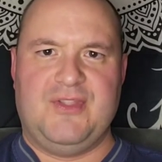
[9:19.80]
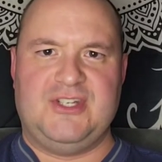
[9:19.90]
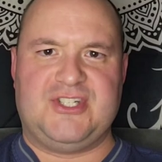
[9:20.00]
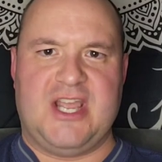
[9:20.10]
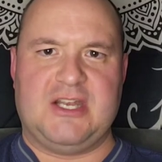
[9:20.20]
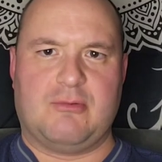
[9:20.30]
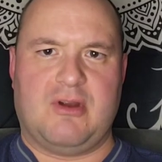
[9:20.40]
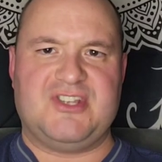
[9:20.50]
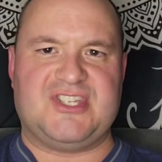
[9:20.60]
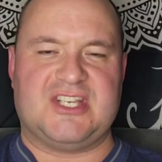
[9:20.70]
the
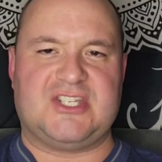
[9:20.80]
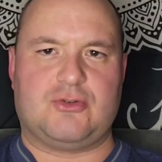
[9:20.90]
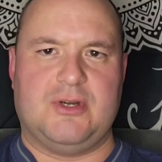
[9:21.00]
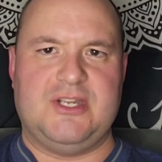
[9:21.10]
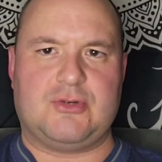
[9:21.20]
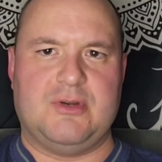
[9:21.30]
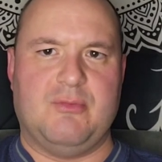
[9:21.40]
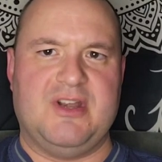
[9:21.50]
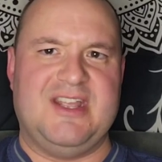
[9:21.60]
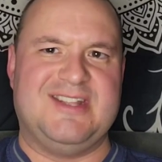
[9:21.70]
January 6,
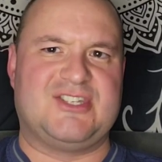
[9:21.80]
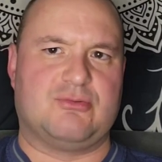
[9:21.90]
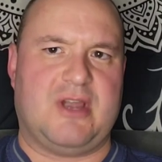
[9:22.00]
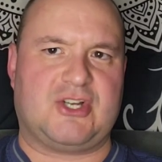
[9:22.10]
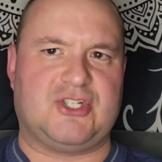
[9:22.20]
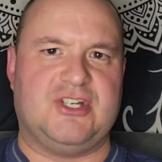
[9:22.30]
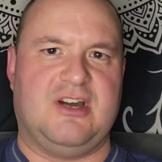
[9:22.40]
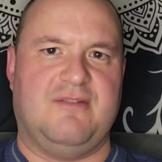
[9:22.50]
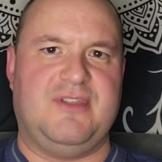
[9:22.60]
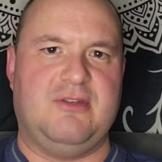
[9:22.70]
2021
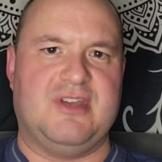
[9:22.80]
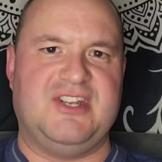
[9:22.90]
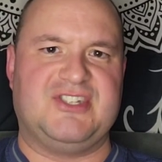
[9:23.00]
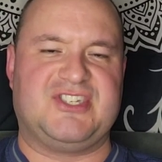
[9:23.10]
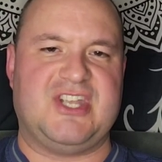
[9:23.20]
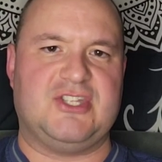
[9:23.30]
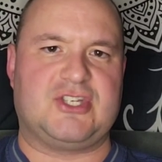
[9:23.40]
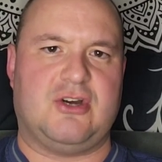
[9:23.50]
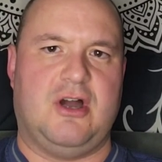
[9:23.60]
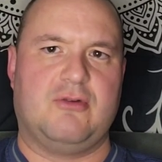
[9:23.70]
insurrection of the United
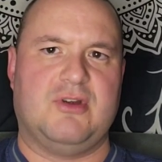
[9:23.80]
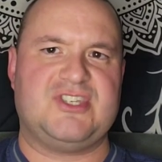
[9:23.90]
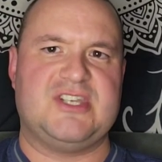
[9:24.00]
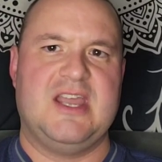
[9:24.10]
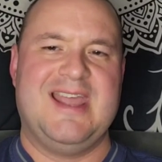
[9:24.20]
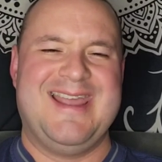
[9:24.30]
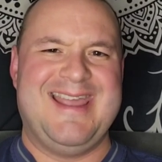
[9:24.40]
States Congress,